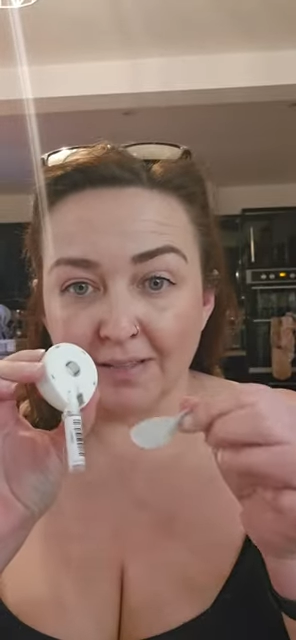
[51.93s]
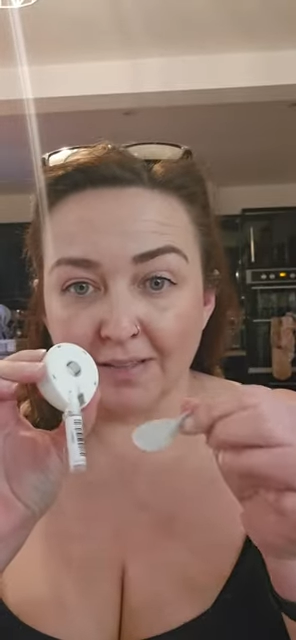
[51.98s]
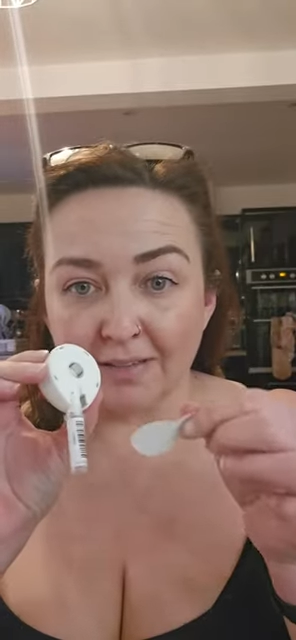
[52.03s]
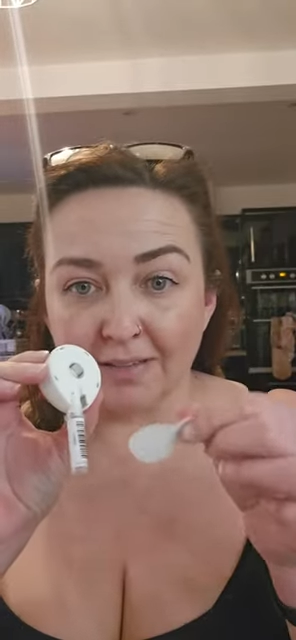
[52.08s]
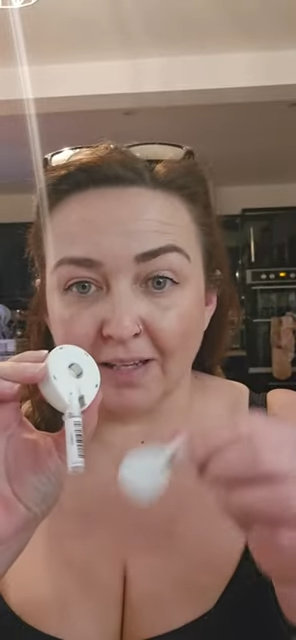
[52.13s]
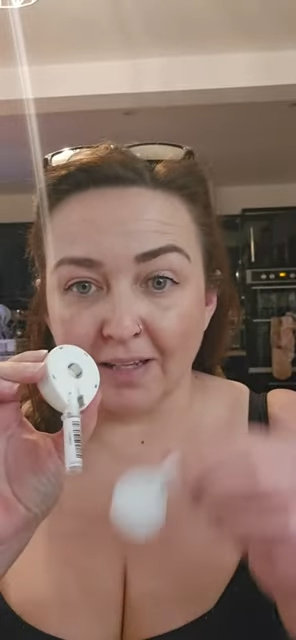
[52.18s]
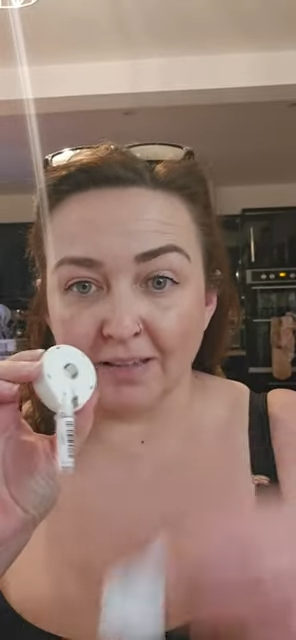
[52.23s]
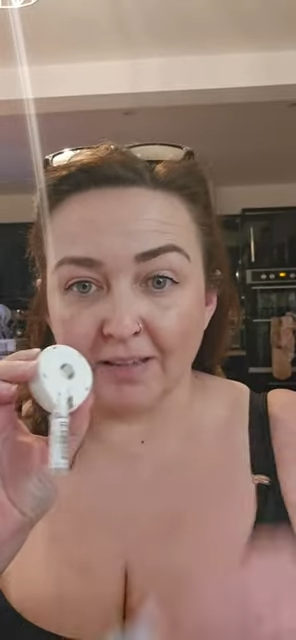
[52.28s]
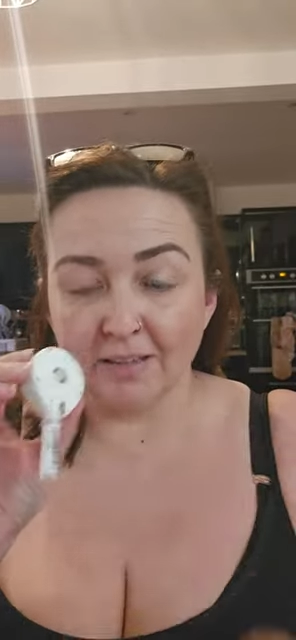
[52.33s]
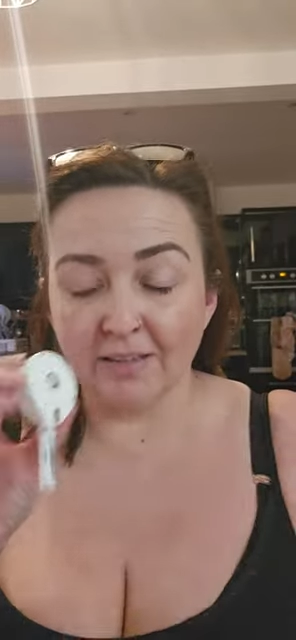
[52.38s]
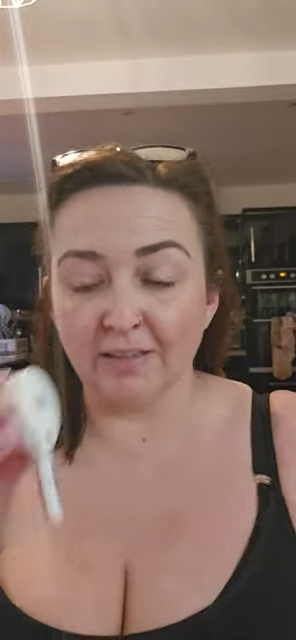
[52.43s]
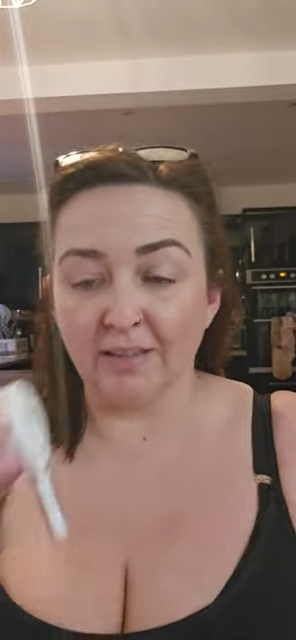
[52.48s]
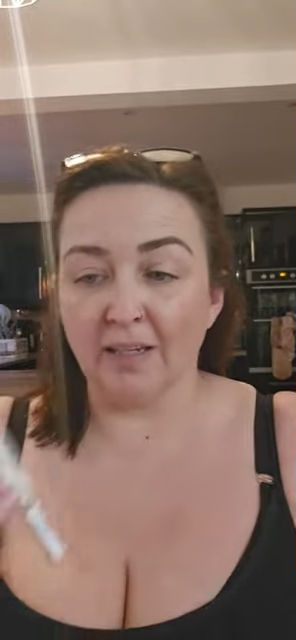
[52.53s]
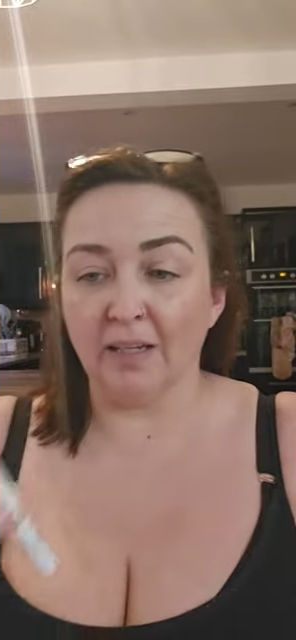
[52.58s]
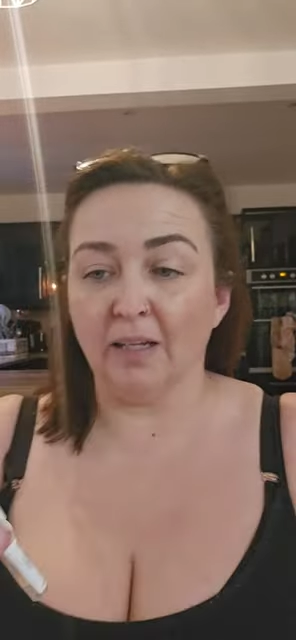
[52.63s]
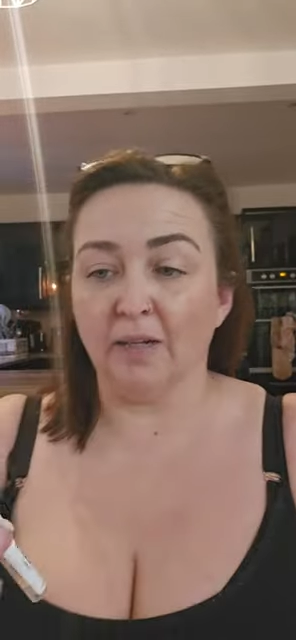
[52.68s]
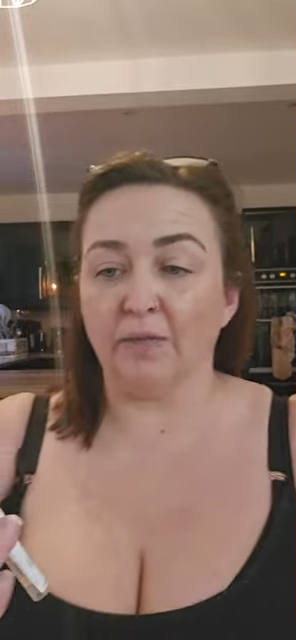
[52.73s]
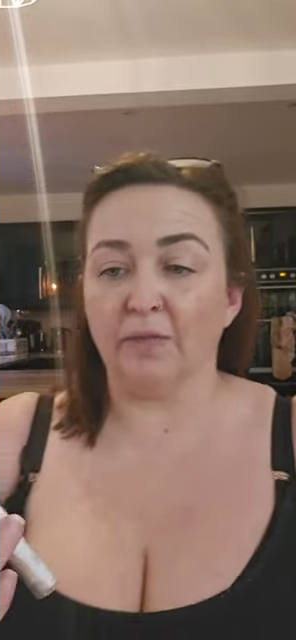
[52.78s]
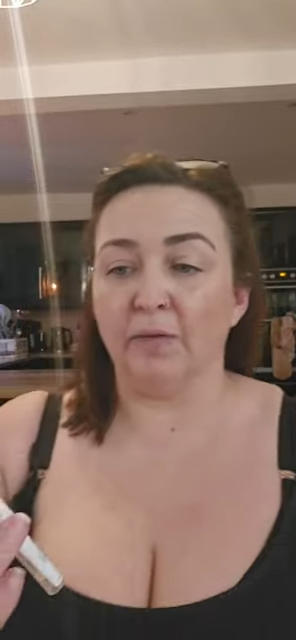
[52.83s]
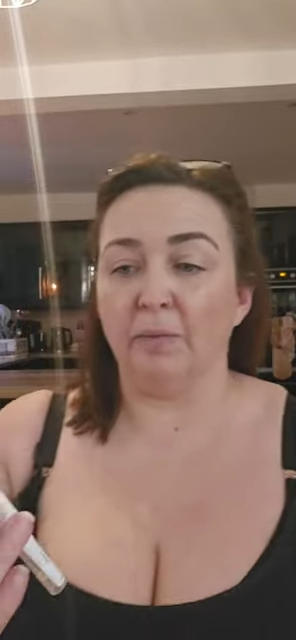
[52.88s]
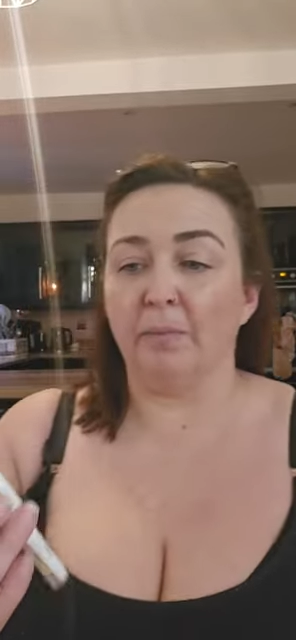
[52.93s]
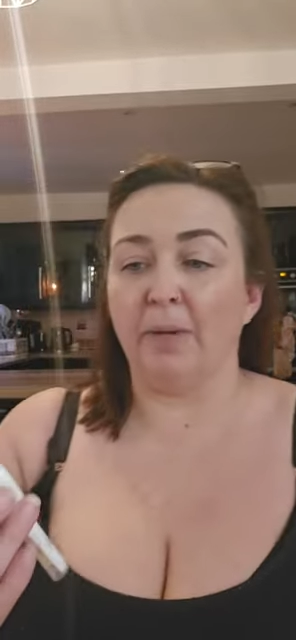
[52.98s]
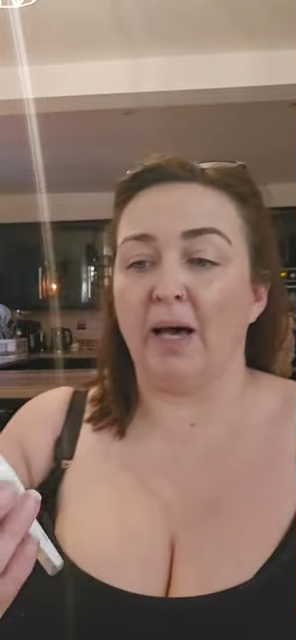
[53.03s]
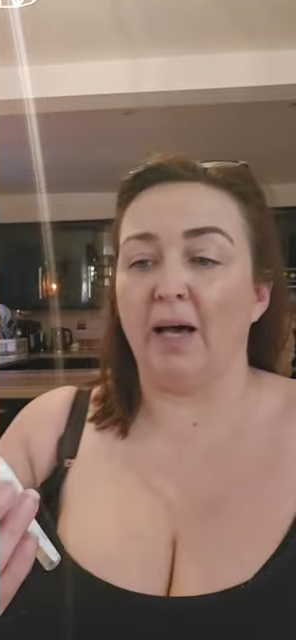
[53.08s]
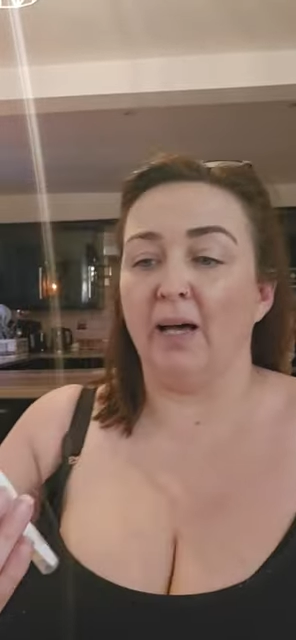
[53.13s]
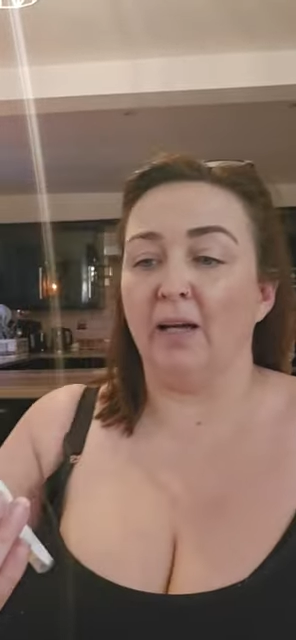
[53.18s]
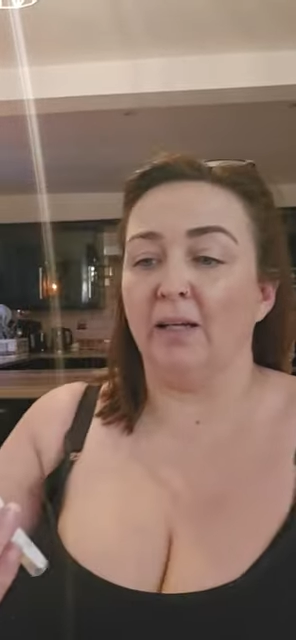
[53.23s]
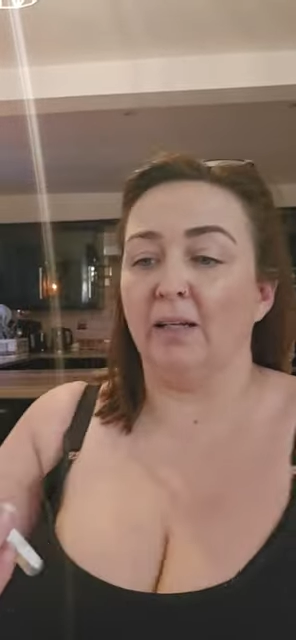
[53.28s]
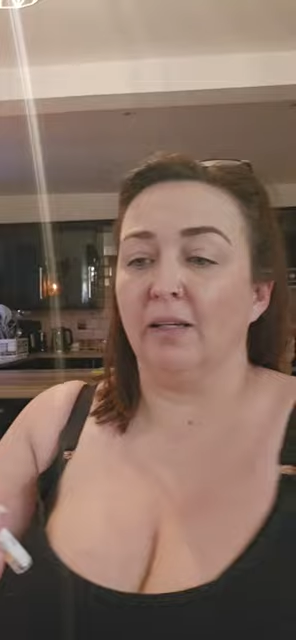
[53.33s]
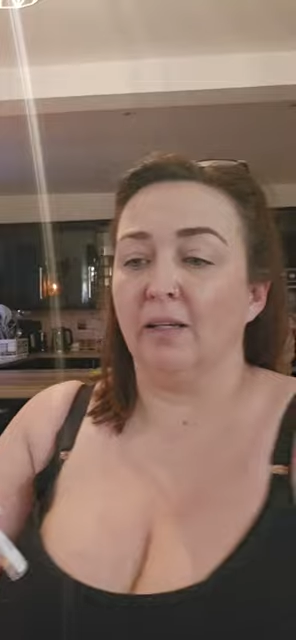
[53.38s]
take the seal off the
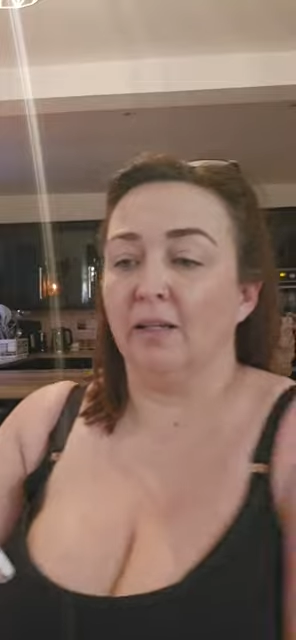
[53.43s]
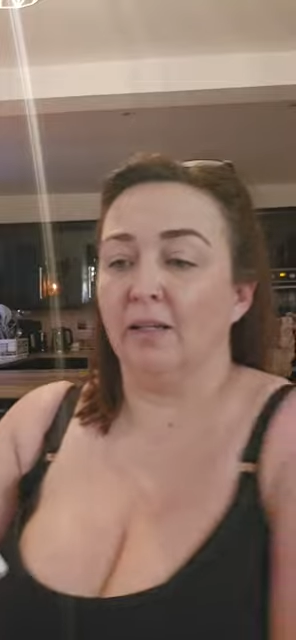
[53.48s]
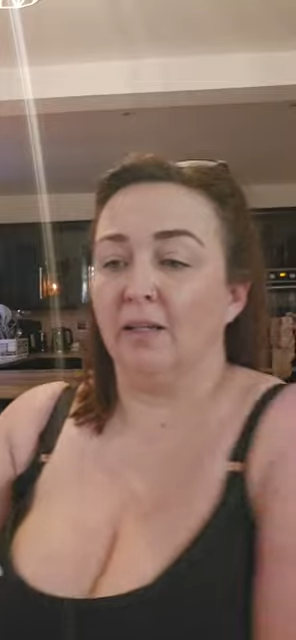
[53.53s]
back